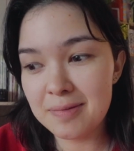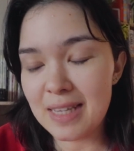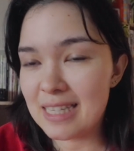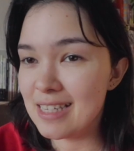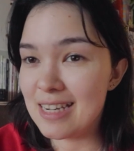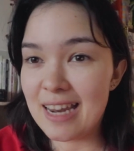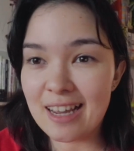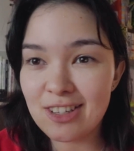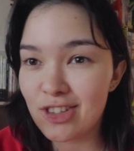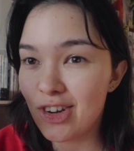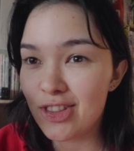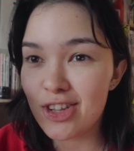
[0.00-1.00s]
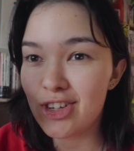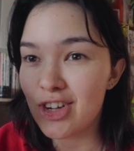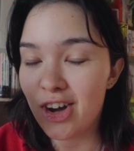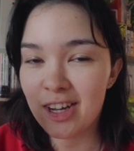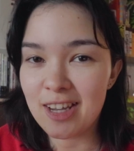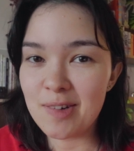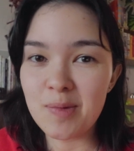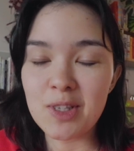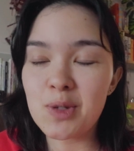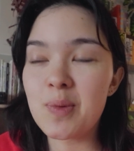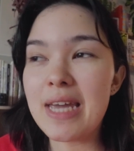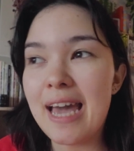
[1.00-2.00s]
that's next on the docket
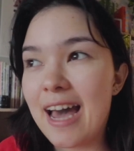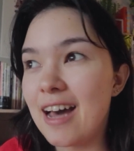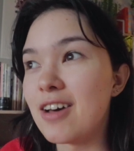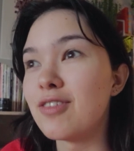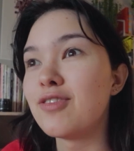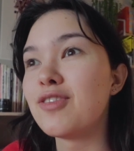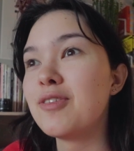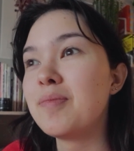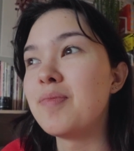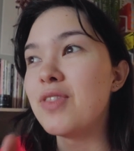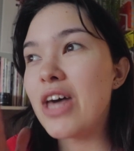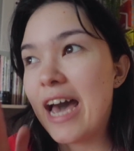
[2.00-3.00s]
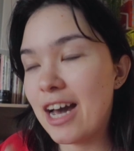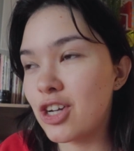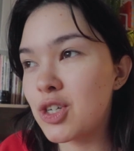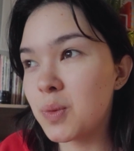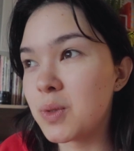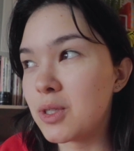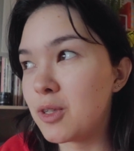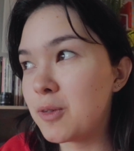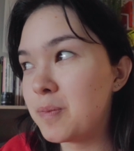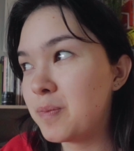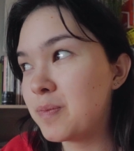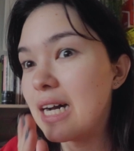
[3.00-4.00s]
once we have the
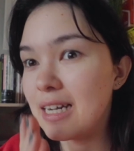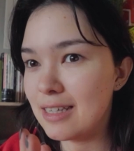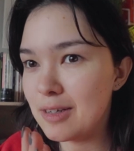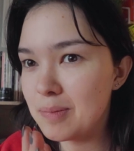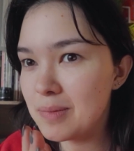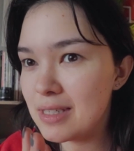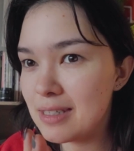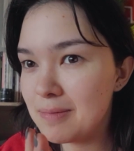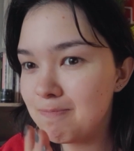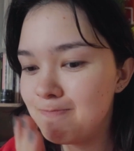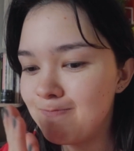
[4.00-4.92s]
actual items.